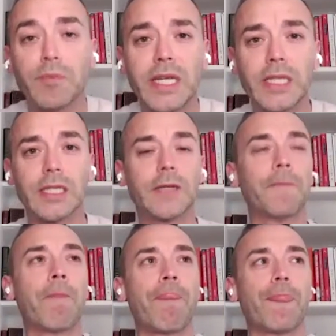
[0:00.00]
means.
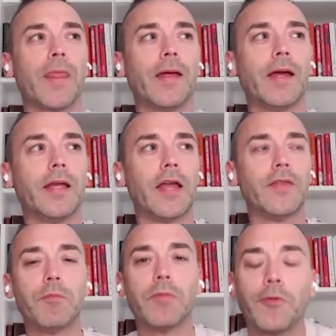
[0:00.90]
And
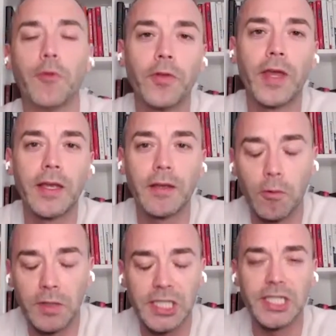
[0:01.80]
then before they
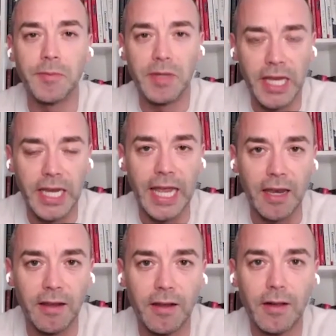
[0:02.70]
go and stimulate again.
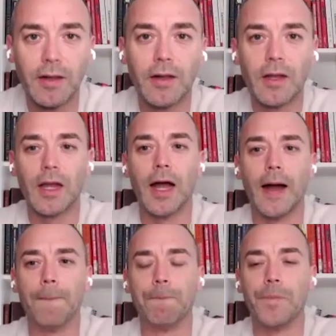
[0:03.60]

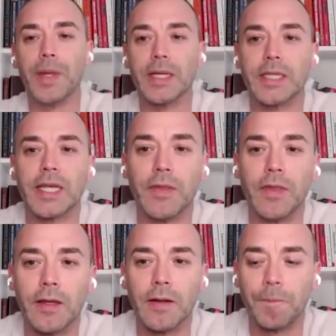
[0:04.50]
Because again,
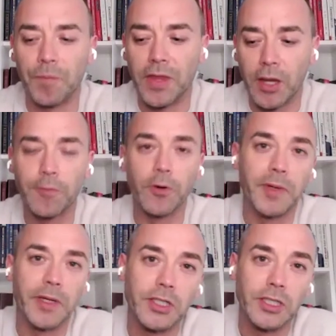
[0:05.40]
their
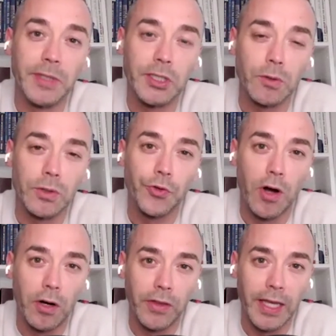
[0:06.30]
verbiage has been so
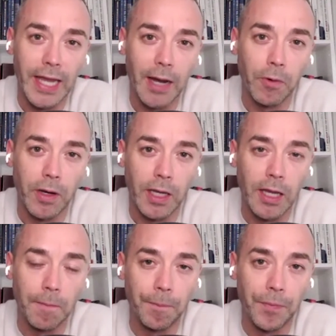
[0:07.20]
strong that, yeah, we're going to
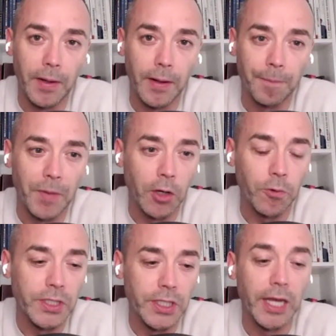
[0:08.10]
keep
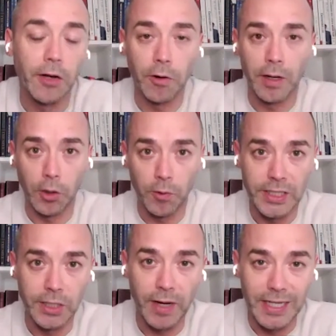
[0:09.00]

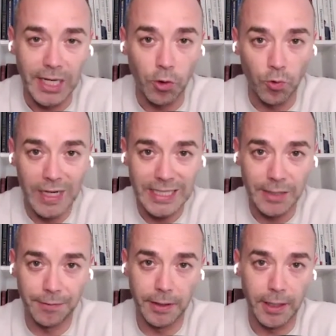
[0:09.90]
increasing rates
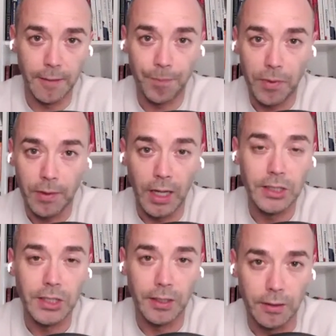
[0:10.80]
aggressively
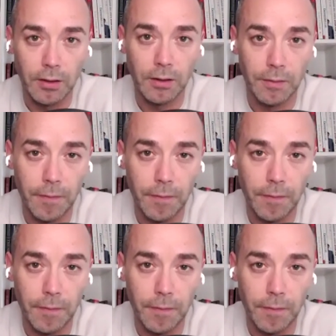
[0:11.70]
until